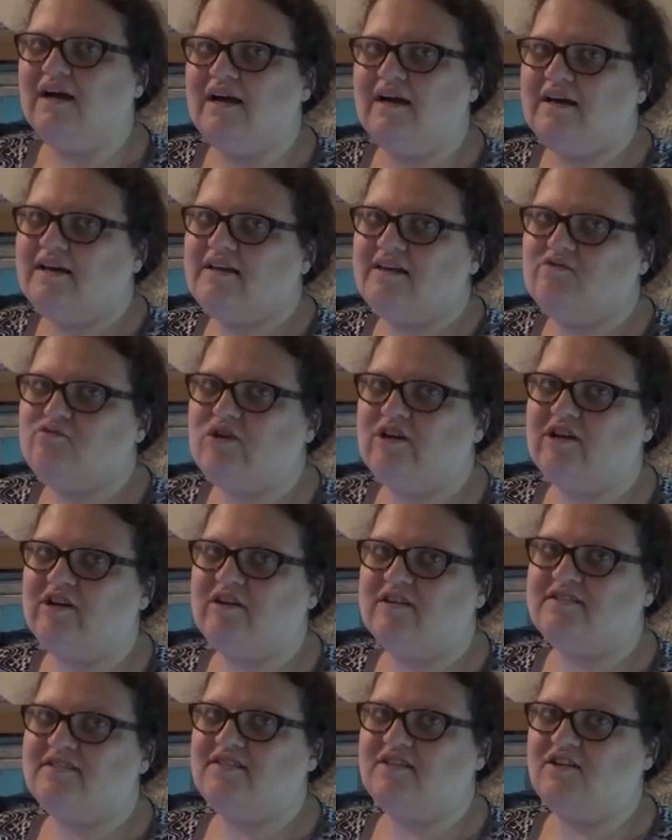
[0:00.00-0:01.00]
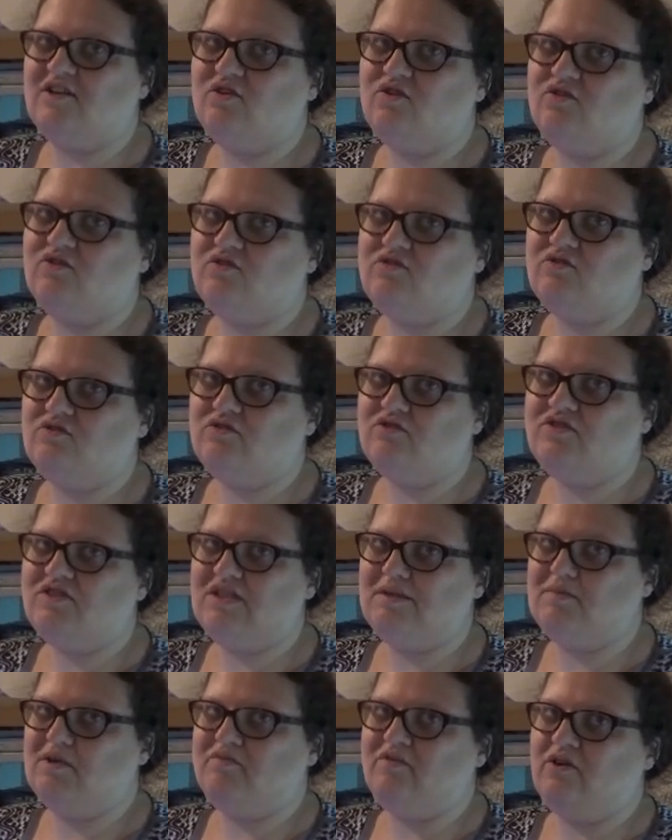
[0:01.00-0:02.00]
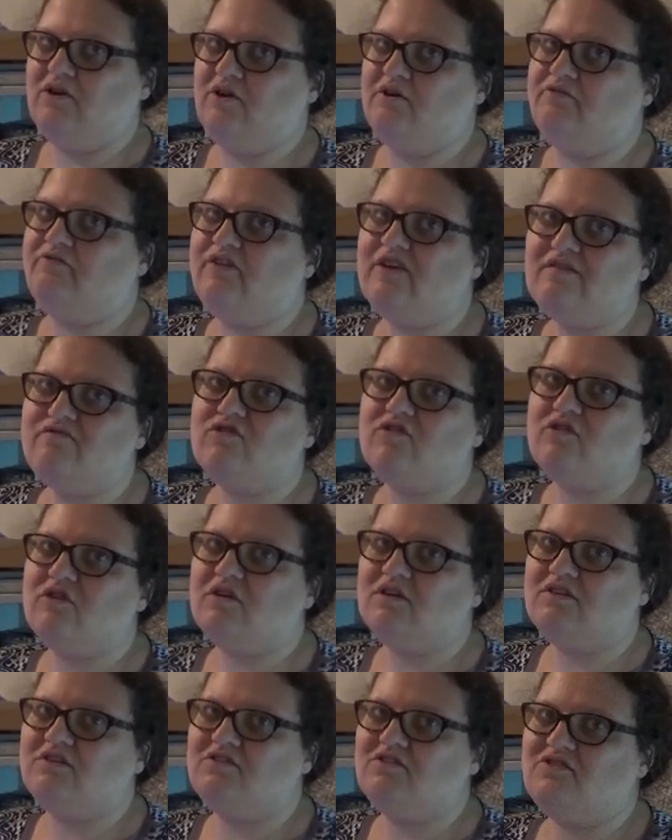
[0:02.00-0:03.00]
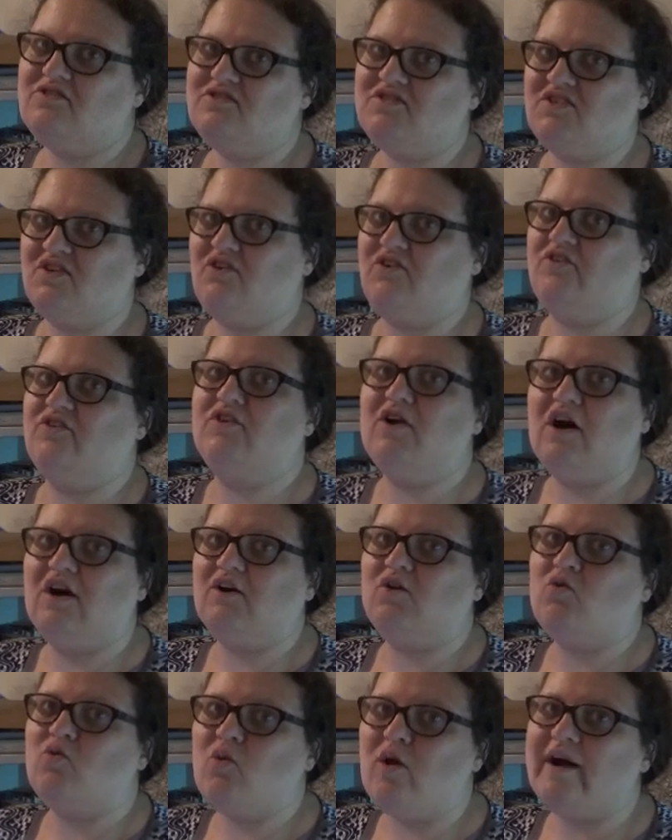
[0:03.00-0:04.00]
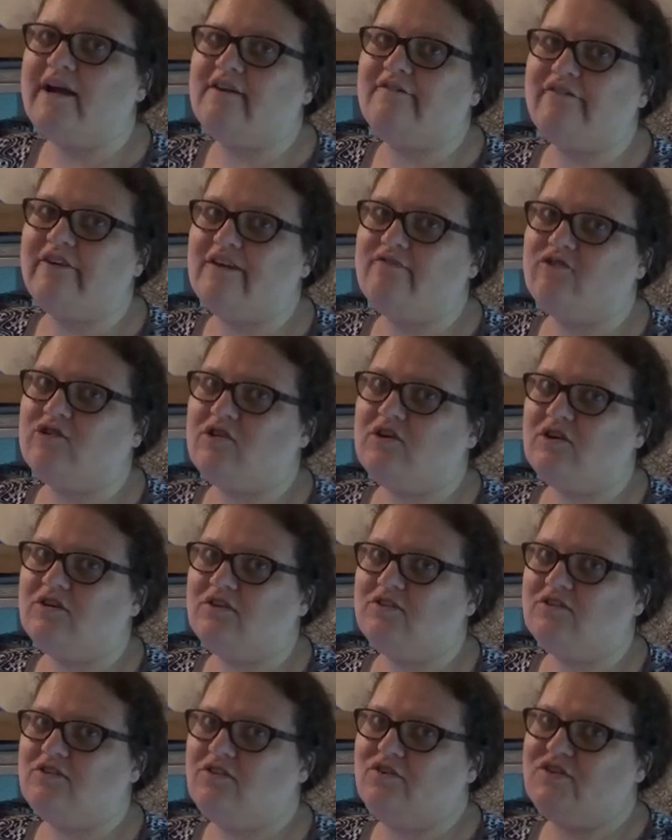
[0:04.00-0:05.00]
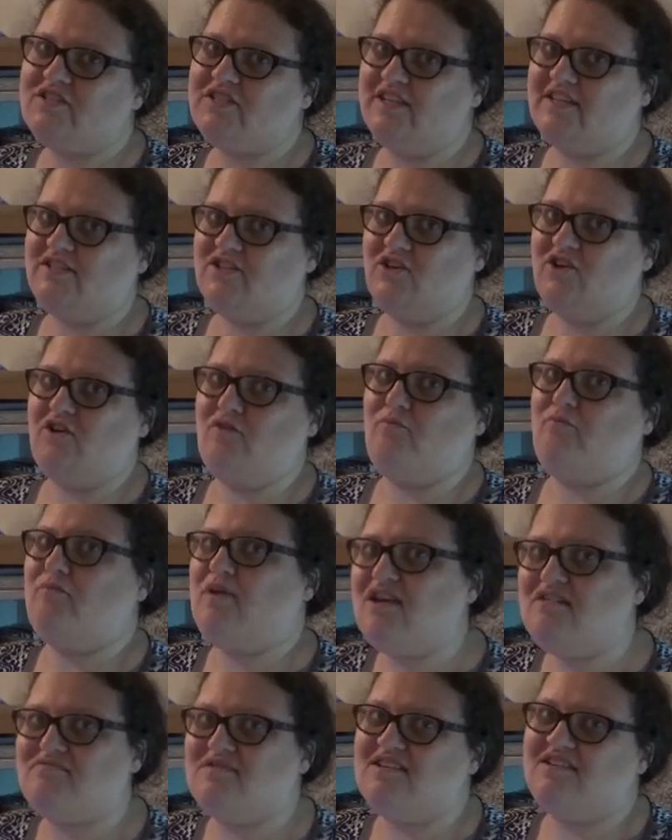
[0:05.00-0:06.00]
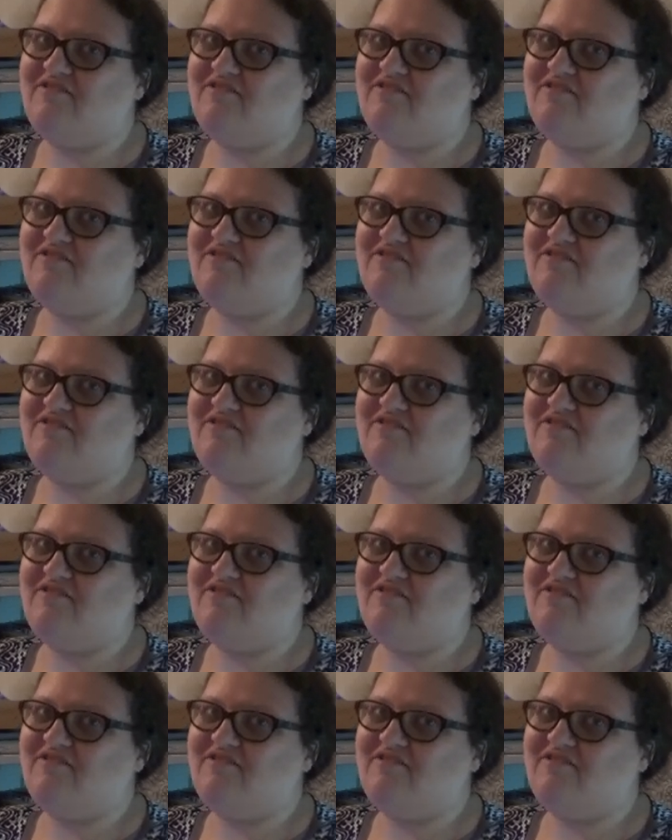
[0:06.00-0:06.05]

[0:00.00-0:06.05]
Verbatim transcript: He wanted us to go through some of our favorite authors, our not quite favorite authors, and our maybe